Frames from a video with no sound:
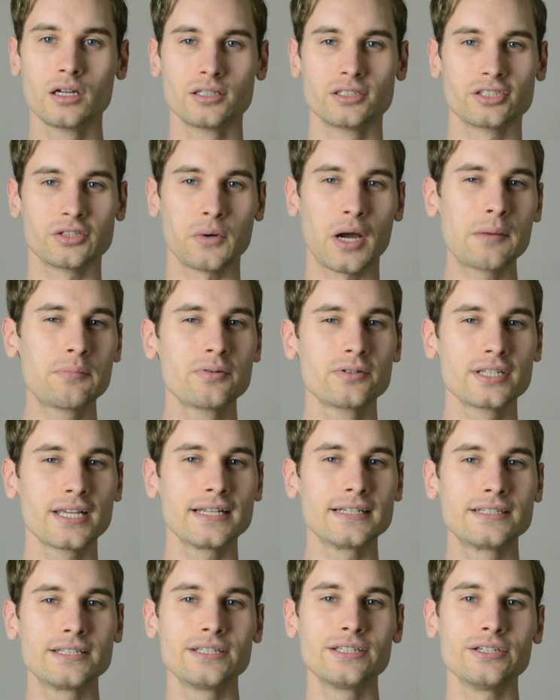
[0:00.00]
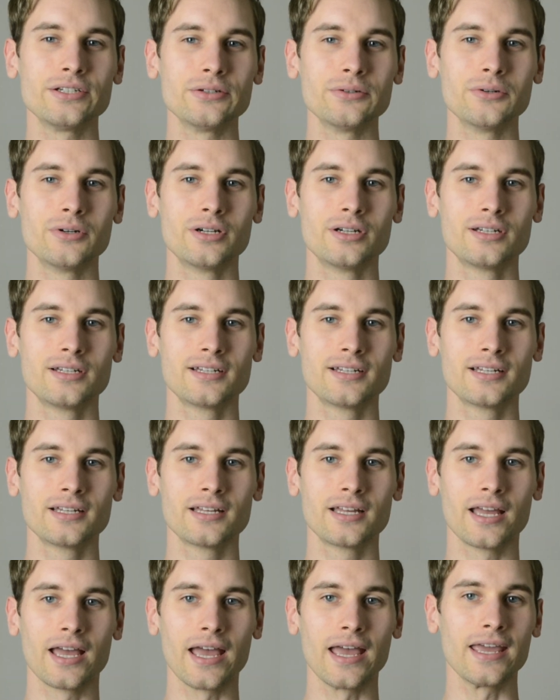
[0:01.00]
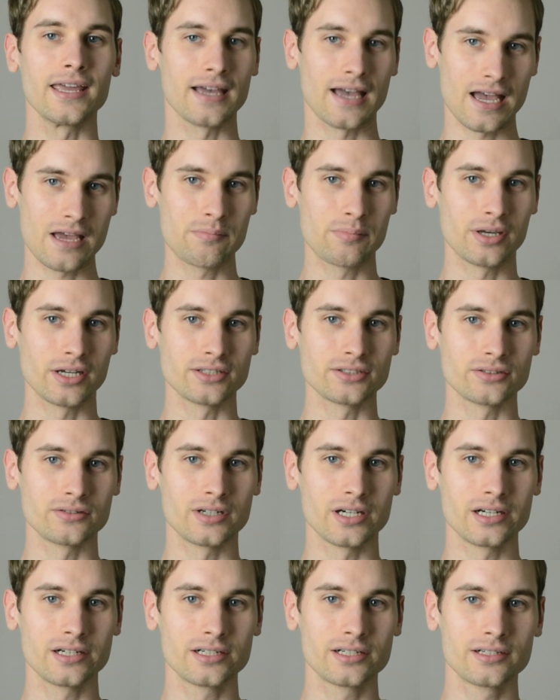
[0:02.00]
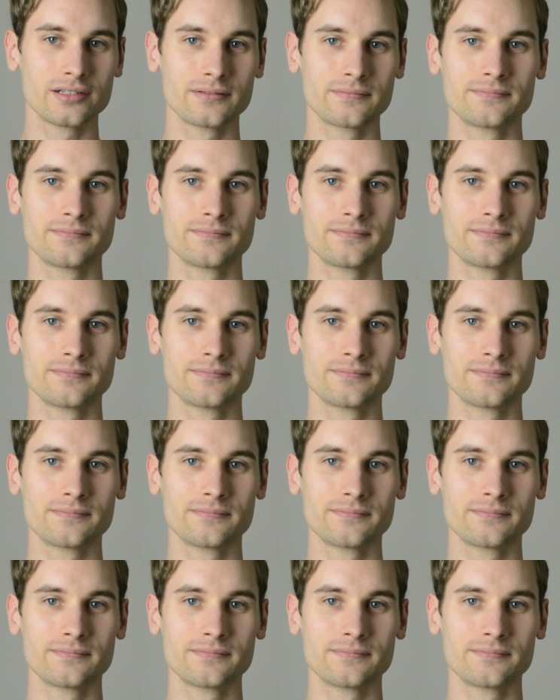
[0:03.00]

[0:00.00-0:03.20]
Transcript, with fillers: So I present to you A I pixel art.